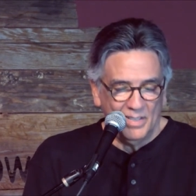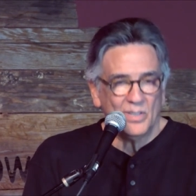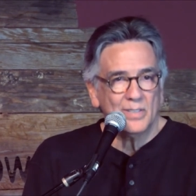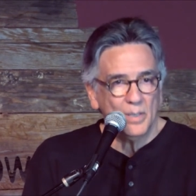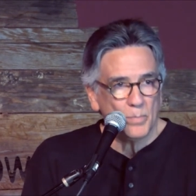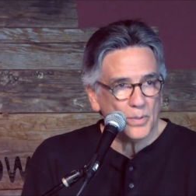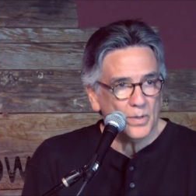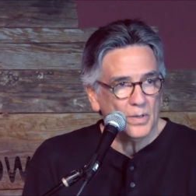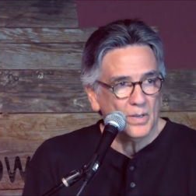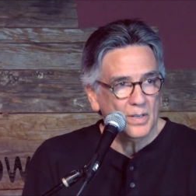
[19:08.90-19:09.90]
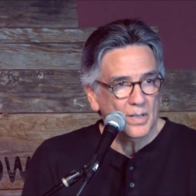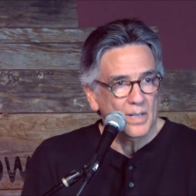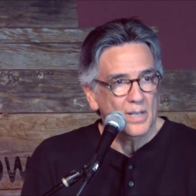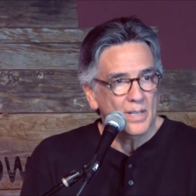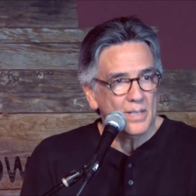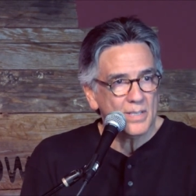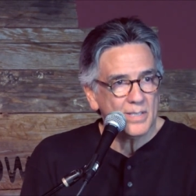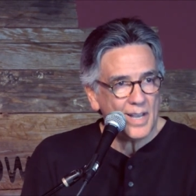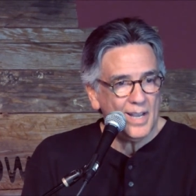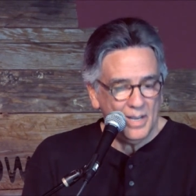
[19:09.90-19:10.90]
Look deeper.
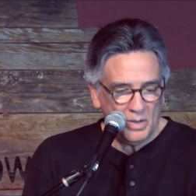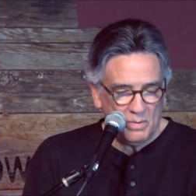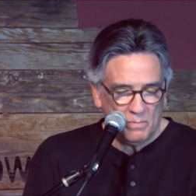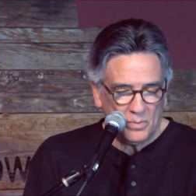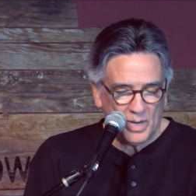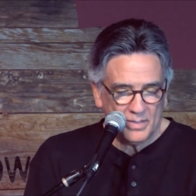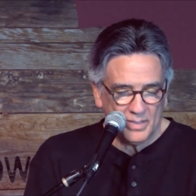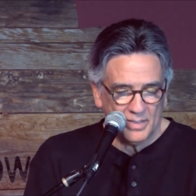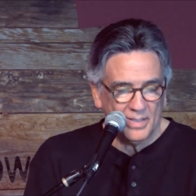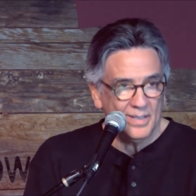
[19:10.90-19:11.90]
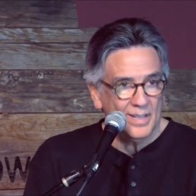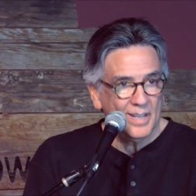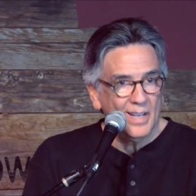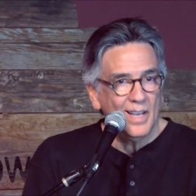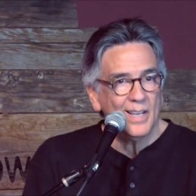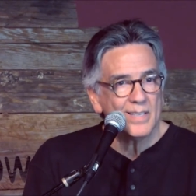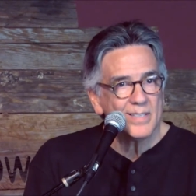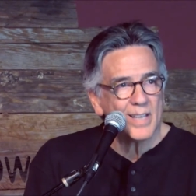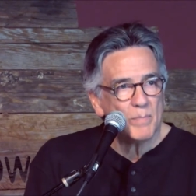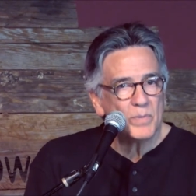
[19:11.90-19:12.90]
Stay present.
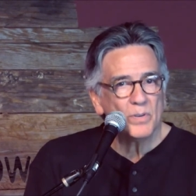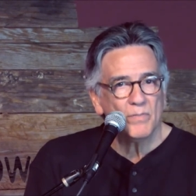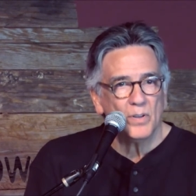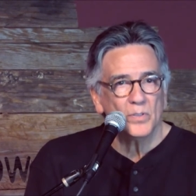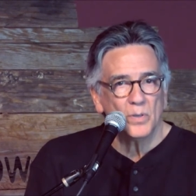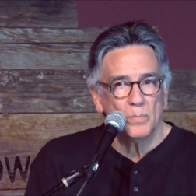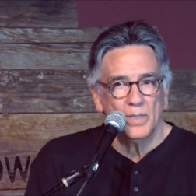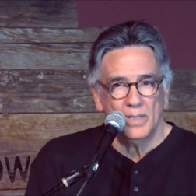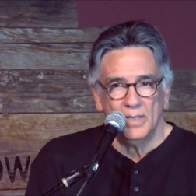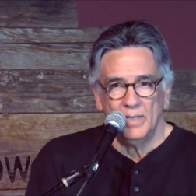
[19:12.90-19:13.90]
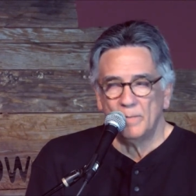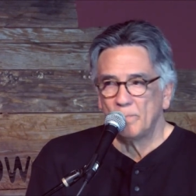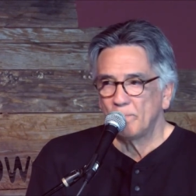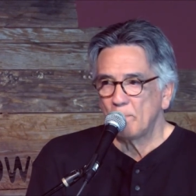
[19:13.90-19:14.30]
Accept your vulnerability